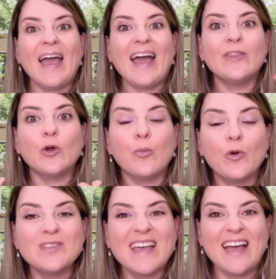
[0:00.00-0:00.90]
and their
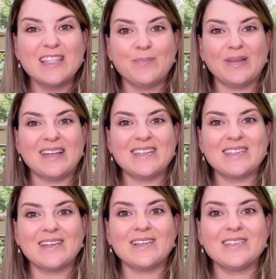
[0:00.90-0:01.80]
pretend play
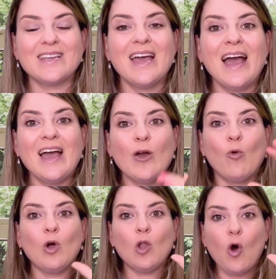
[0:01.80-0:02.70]
skills.
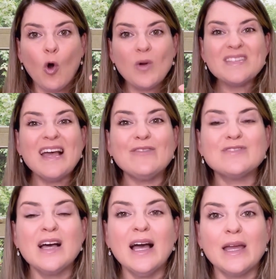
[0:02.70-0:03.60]
We'll always have
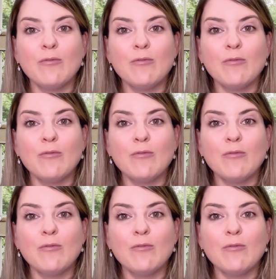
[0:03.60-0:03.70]
time